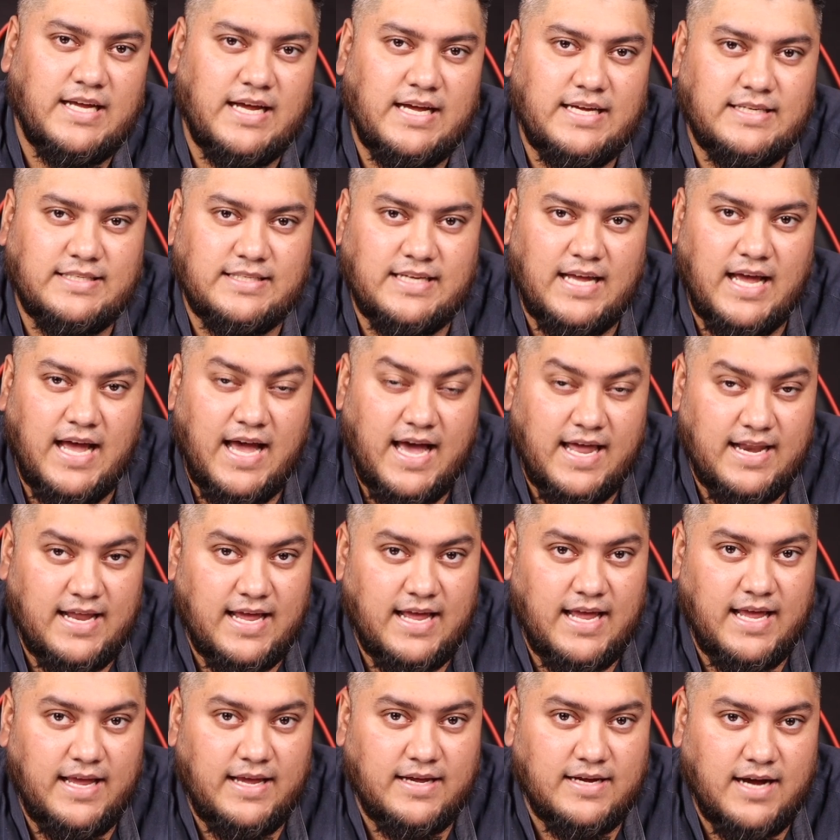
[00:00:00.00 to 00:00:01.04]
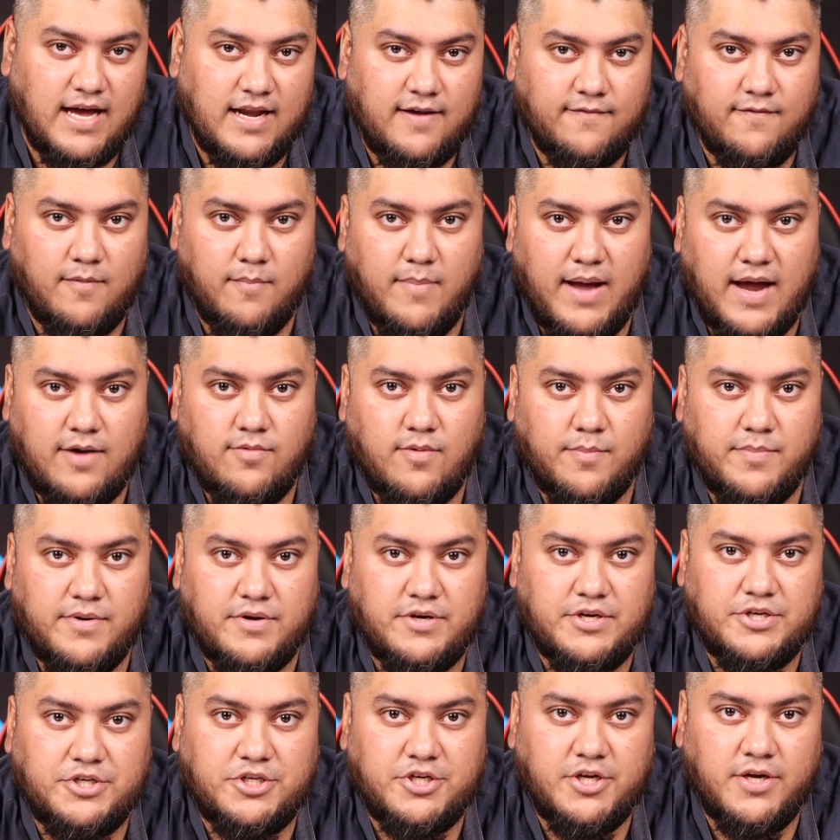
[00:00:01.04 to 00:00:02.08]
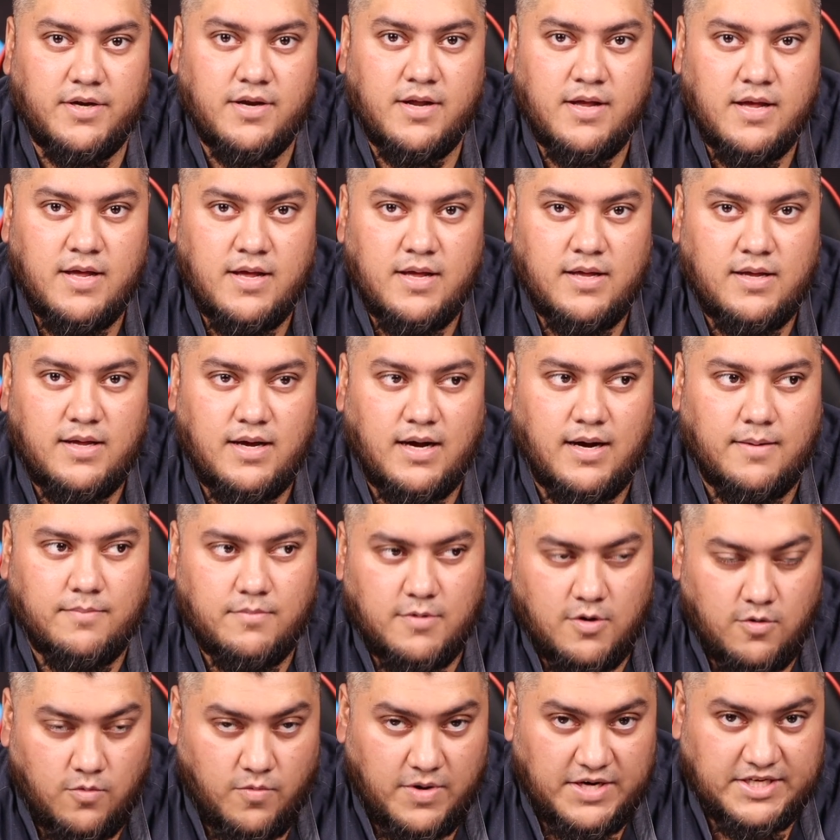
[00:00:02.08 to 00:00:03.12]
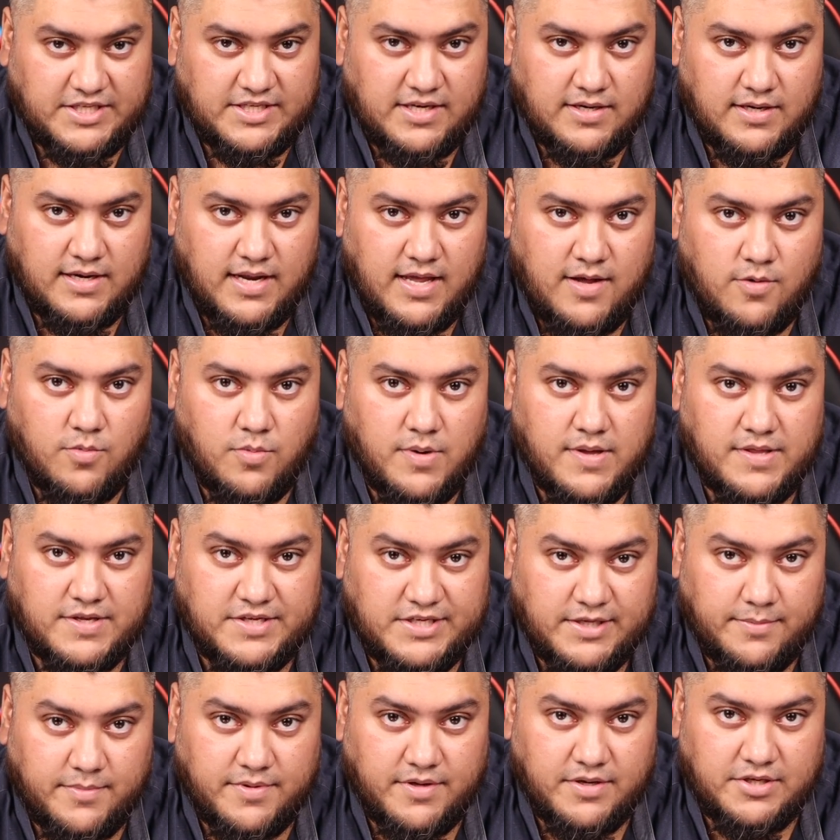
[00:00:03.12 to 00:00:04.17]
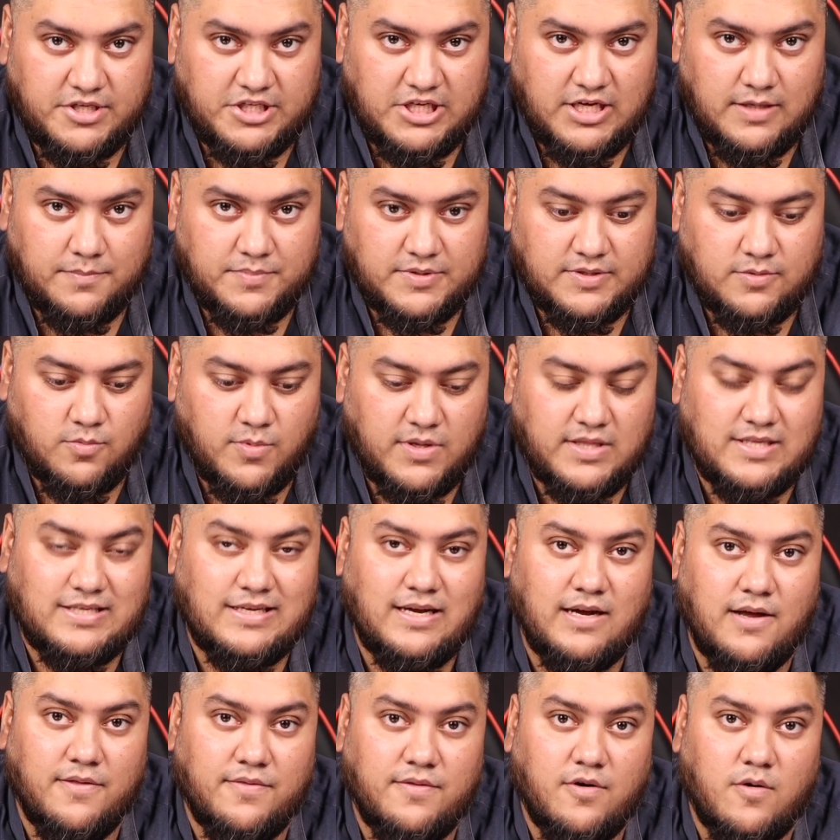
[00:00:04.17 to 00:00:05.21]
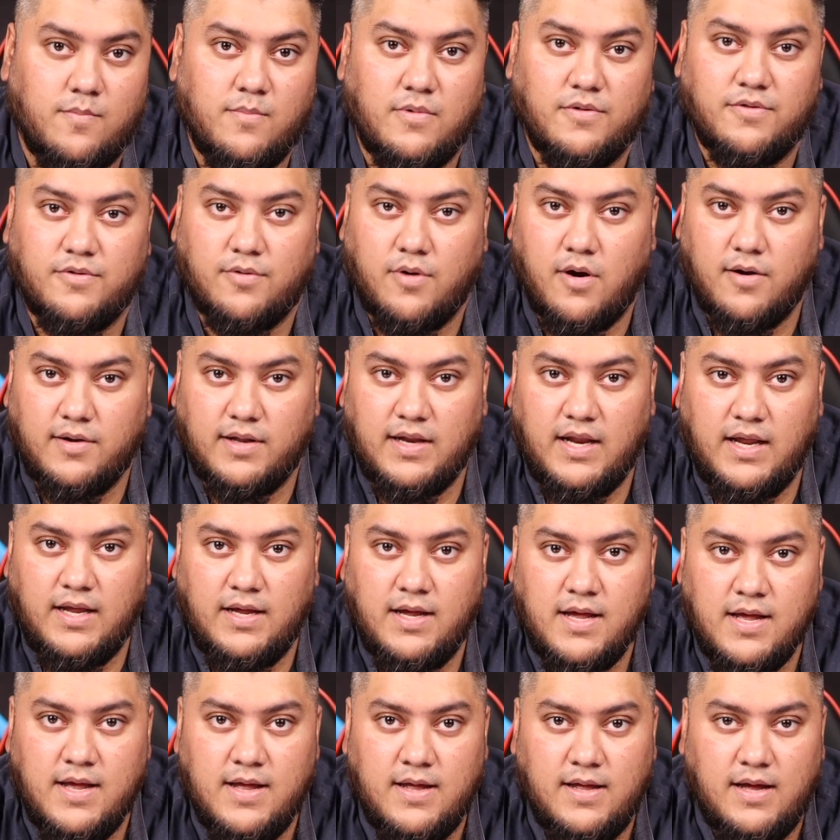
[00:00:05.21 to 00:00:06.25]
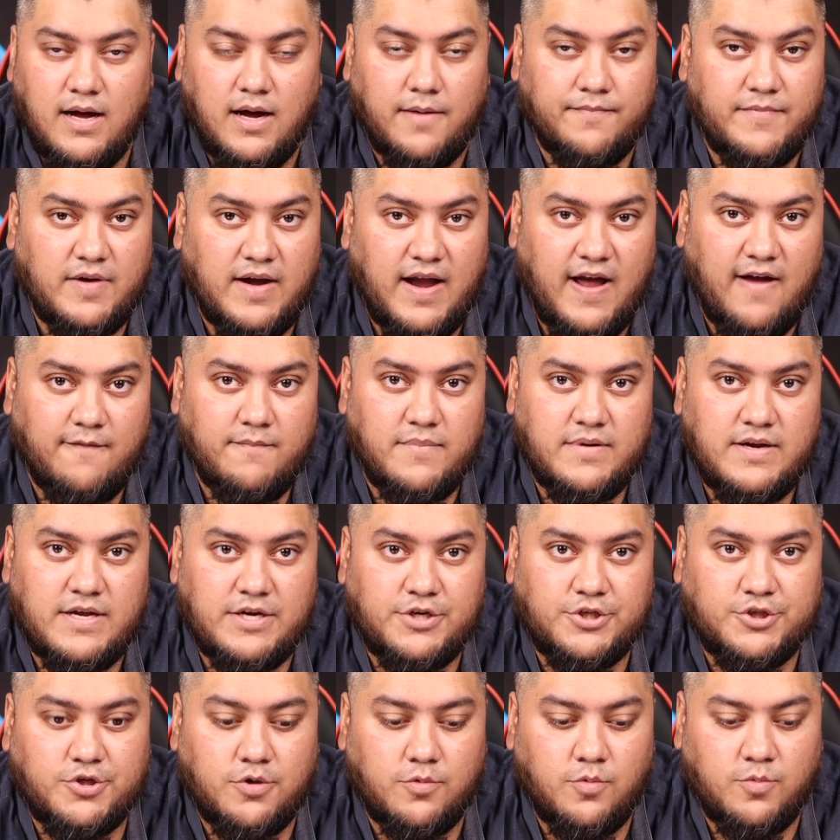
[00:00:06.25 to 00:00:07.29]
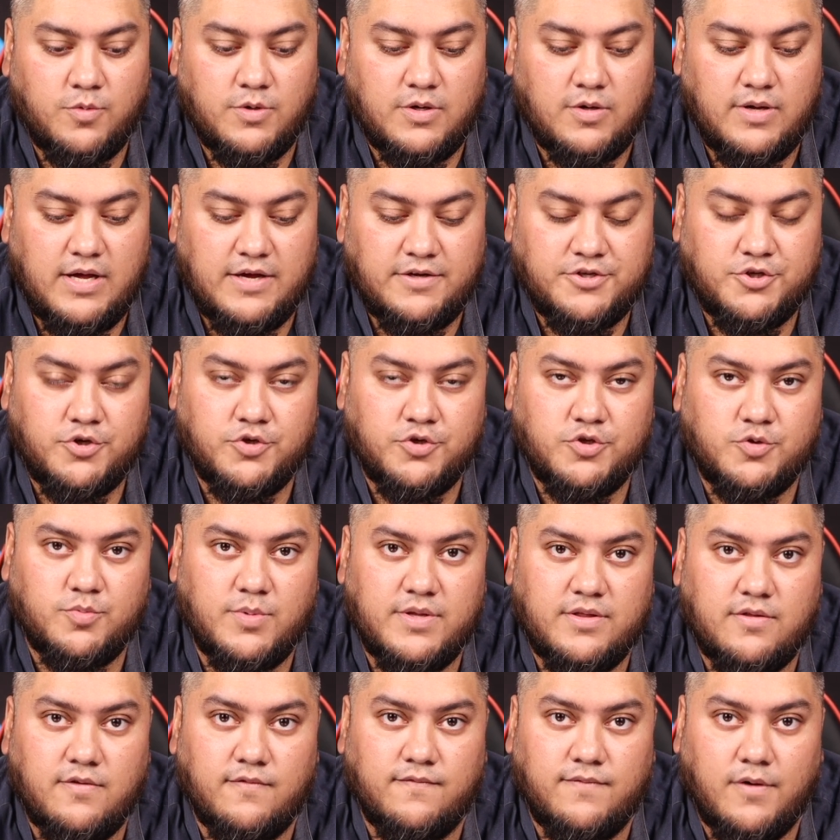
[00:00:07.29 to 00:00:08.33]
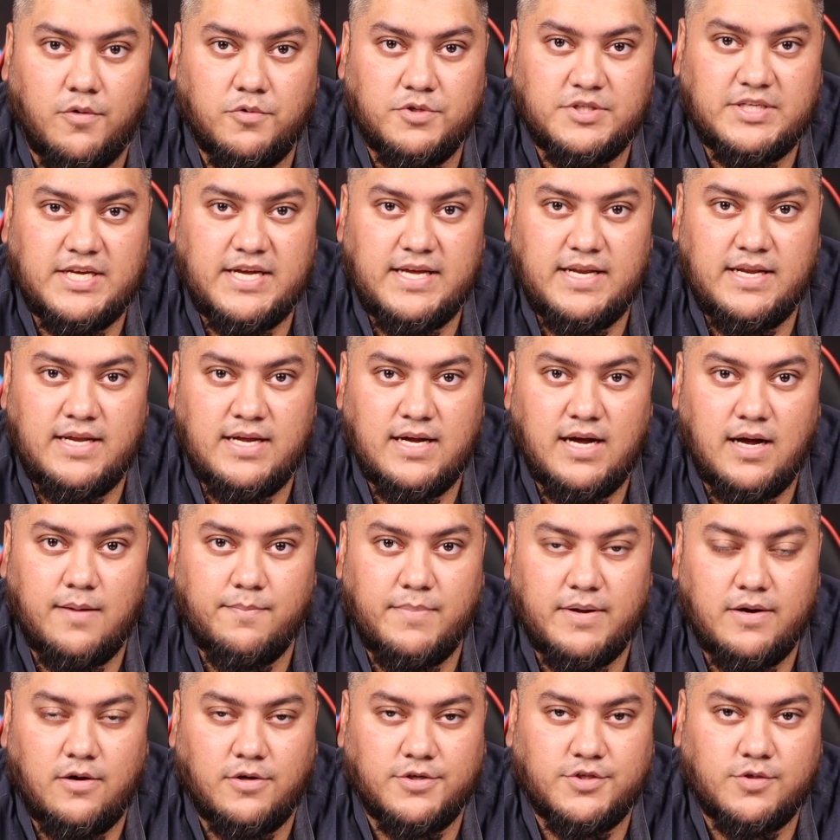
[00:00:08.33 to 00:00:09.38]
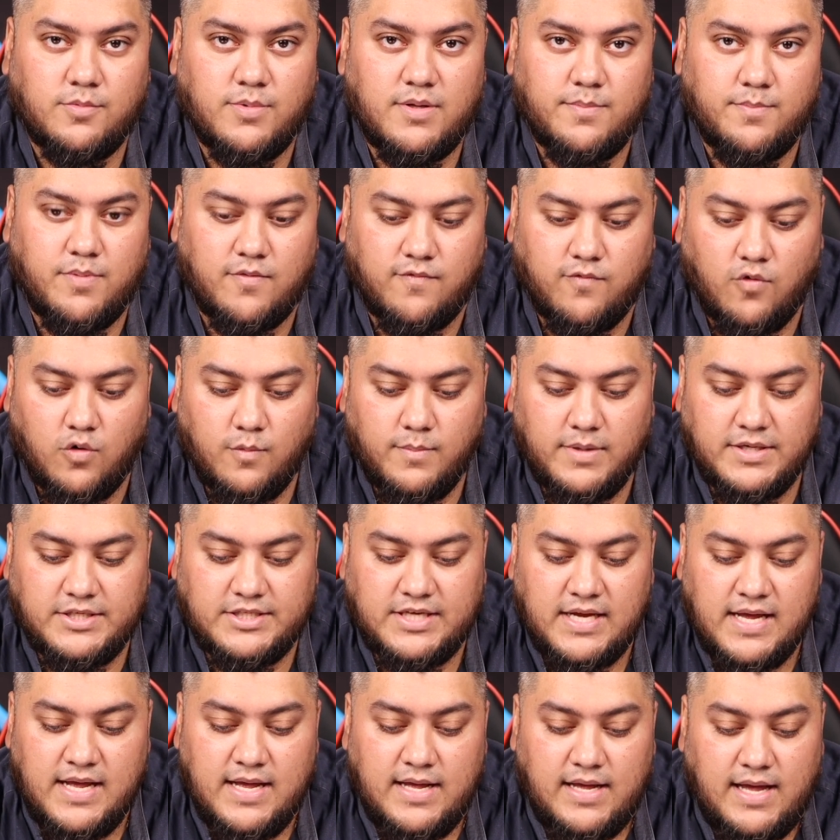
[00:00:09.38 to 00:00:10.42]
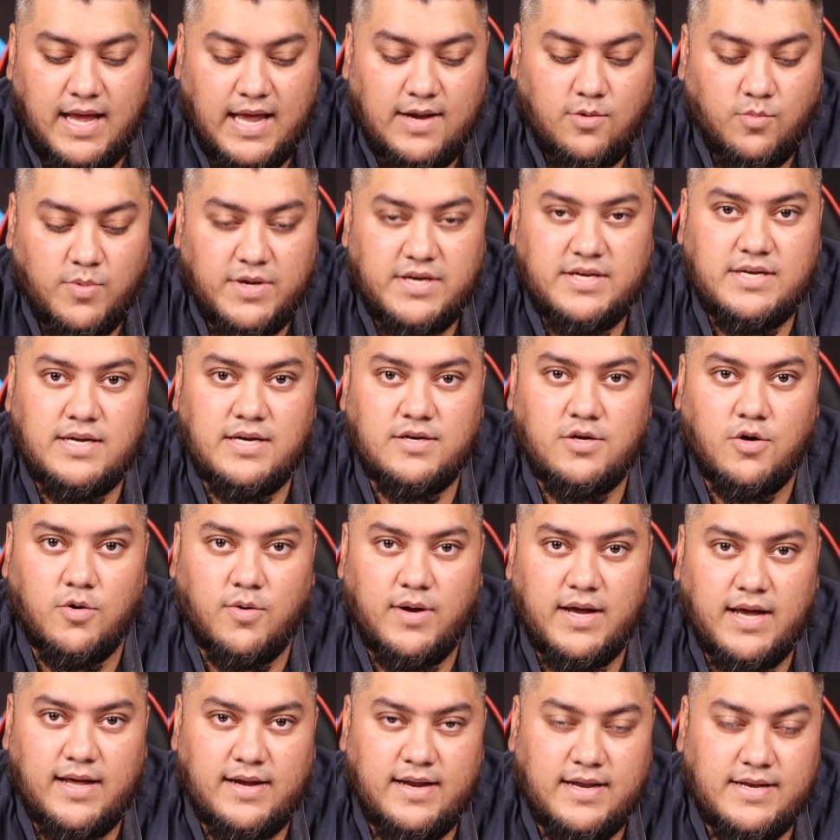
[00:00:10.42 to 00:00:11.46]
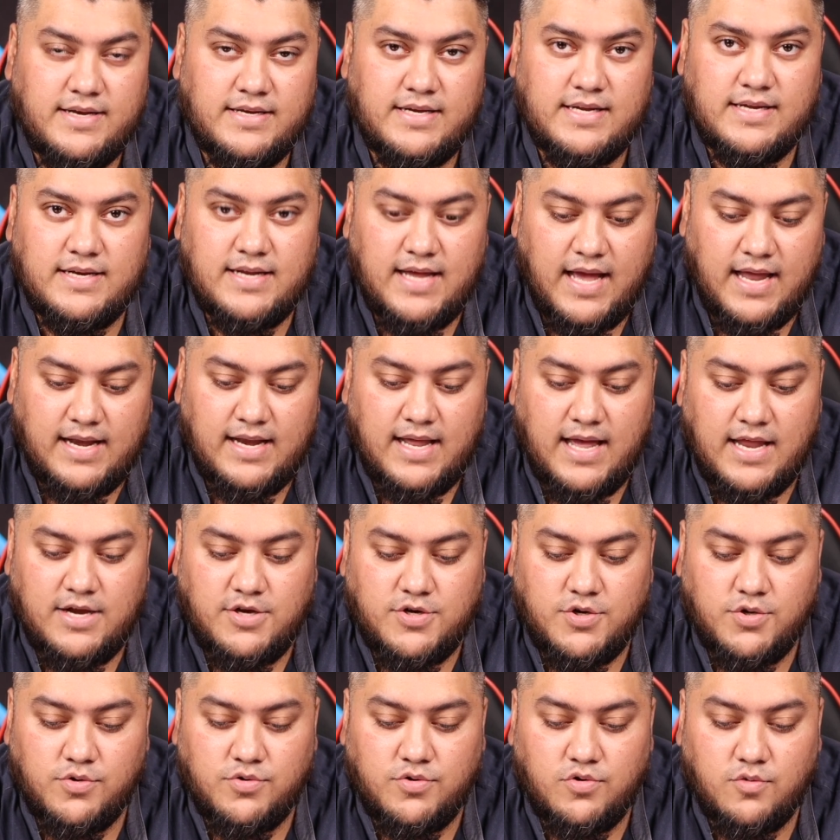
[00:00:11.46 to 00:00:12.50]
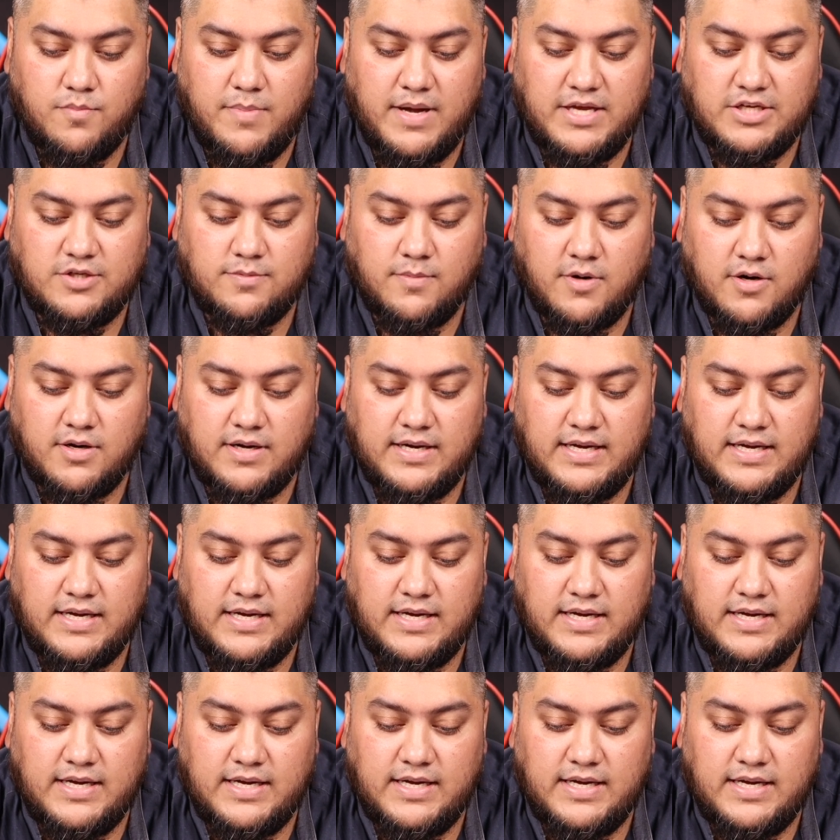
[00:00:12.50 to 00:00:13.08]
has had a kind of a bad reputation recently with some of the chips with thermal throttling. There have been issues with the phones heating up and also with performance. And we did go ahead and did an Antutu benchmark